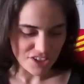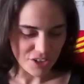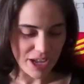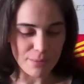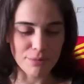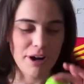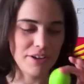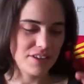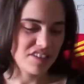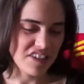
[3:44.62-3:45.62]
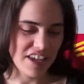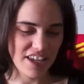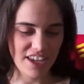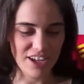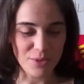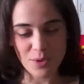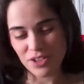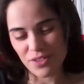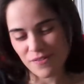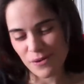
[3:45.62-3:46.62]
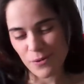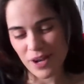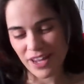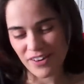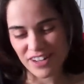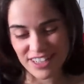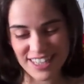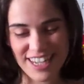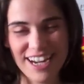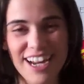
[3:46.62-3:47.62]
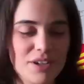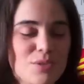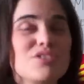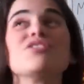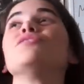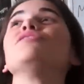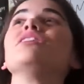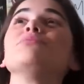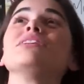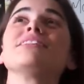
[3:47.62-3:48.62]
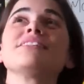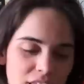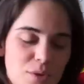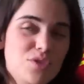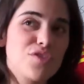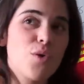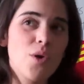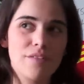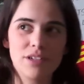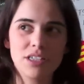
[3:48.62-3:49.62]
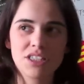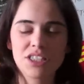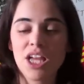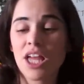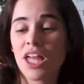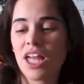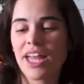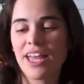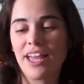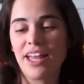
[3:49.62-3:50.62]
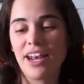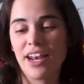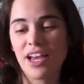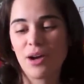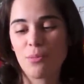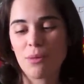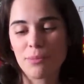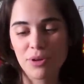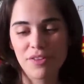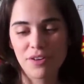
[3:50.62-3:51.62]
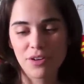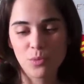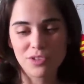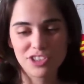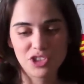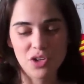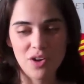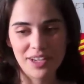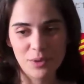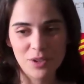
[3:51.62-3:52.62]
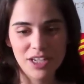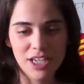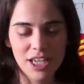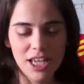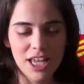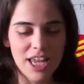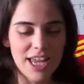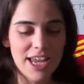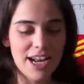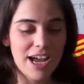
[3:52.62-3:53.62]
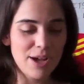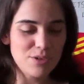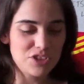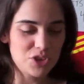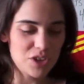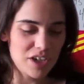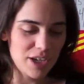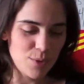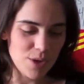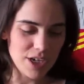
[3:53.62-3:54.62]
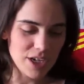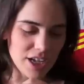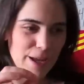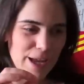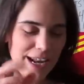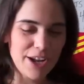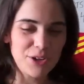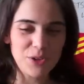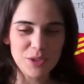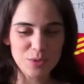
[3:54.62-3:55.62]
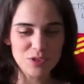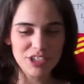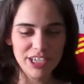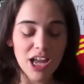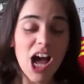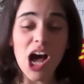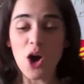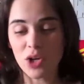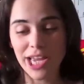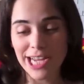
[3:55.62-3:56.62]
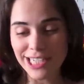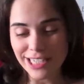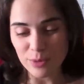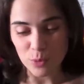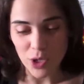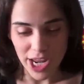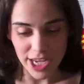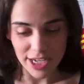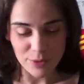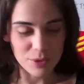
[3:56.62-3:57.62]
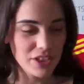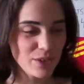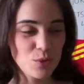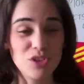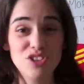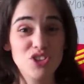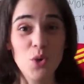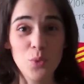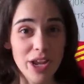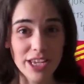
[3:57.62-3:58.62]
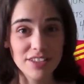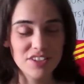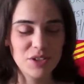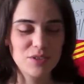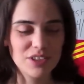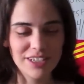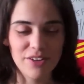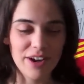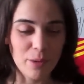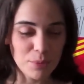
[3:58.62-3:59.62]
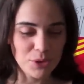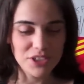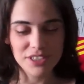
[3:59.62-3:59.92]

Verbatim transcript: So yeah, I'm proud of this egg. I don't want to throw it away or anything. It was so funny because there was four of us, and my brother was drawing one and I was drawing one and I don't know he was like okay I need red and we're like well there's no red so he was like alright I'll put it